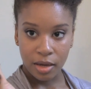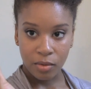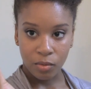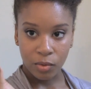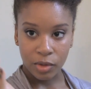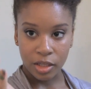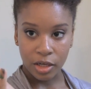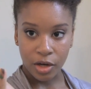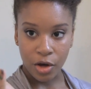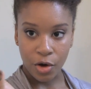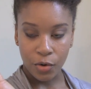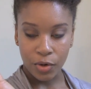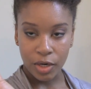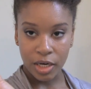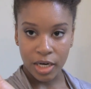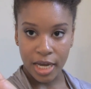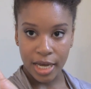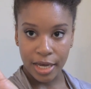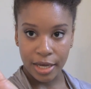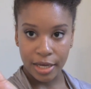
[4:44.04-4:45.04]
with the
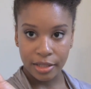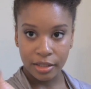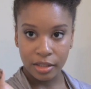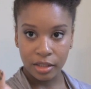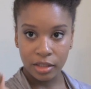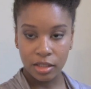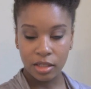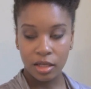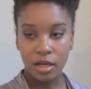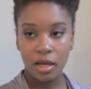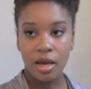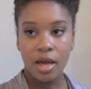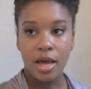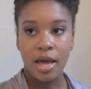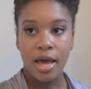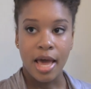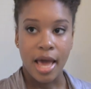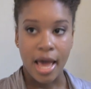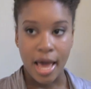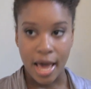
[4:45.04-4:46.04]
coated ends,
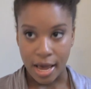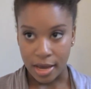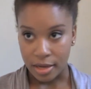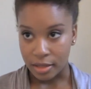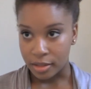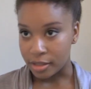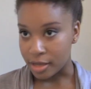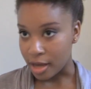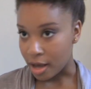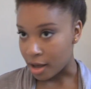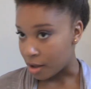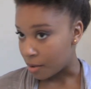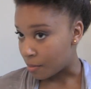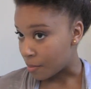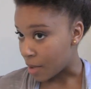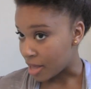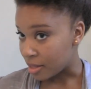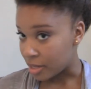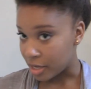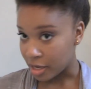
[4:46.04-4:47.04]
and
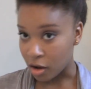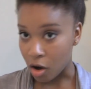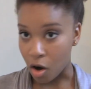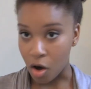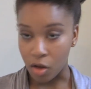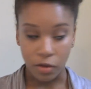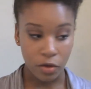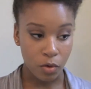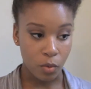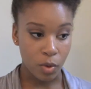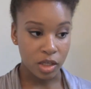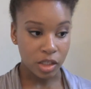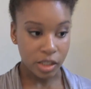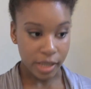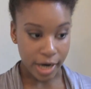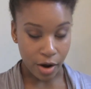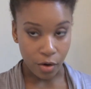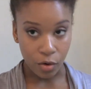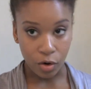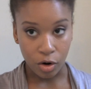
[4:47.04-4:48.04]
I think all of the ones
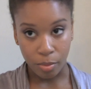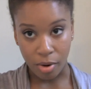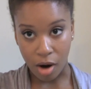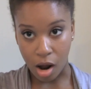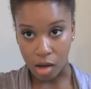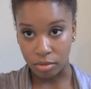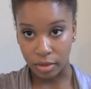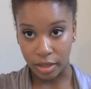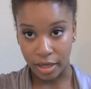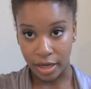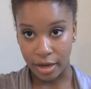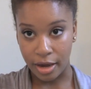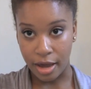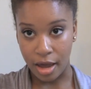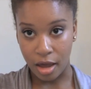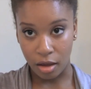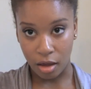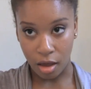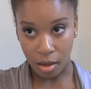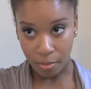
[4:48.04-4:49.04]
that I own are
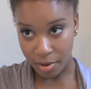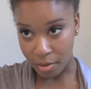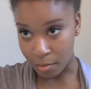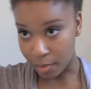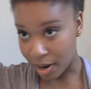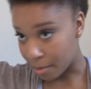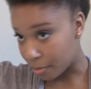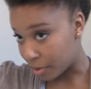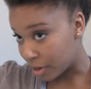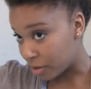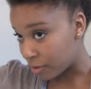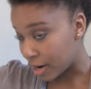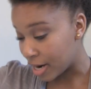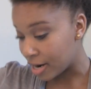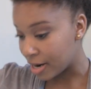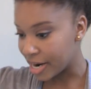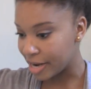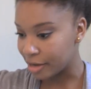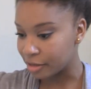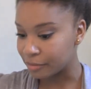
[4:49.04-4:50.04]
probably up in my bun
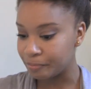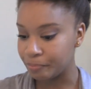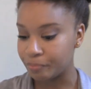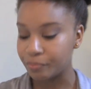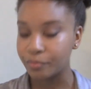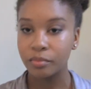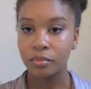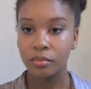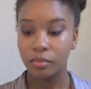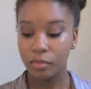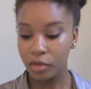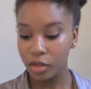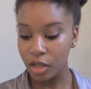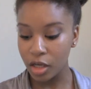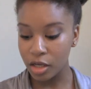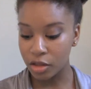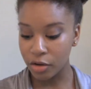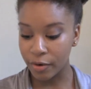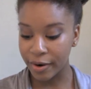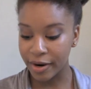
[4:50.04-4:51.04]
right now.
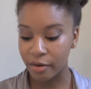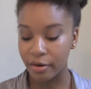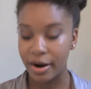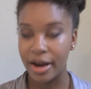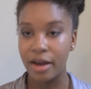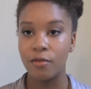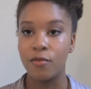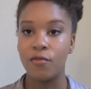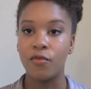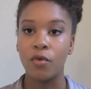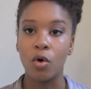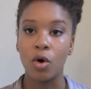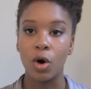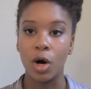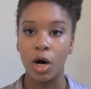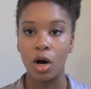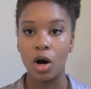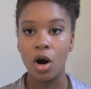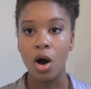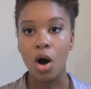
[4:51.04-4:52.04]
They're great
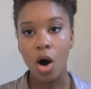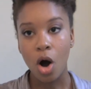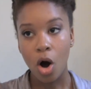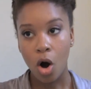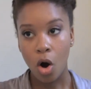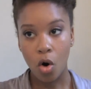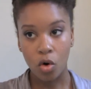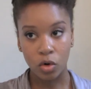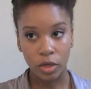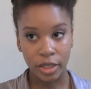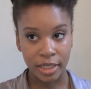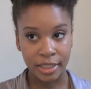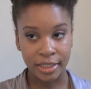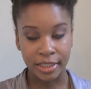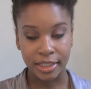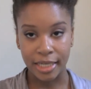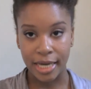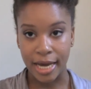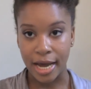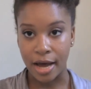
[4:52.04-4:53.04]
for holding
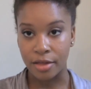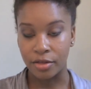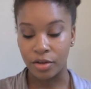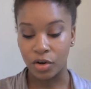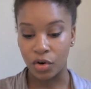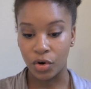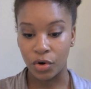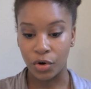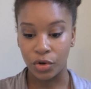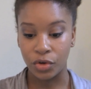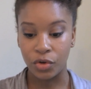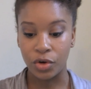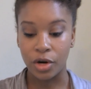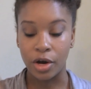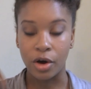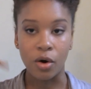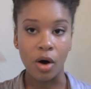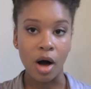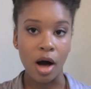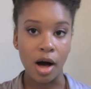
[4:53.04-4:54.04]
together, you
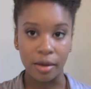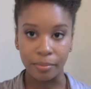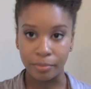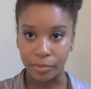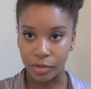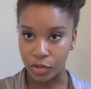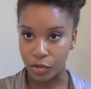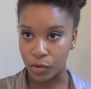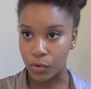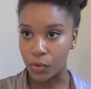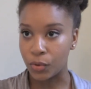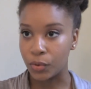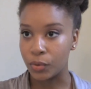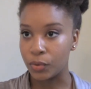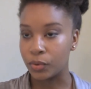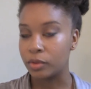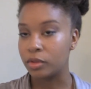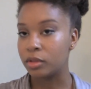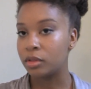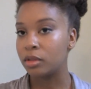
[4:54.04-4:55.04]
know,
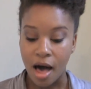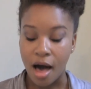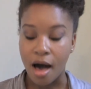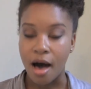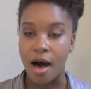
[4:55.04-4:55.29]
updos,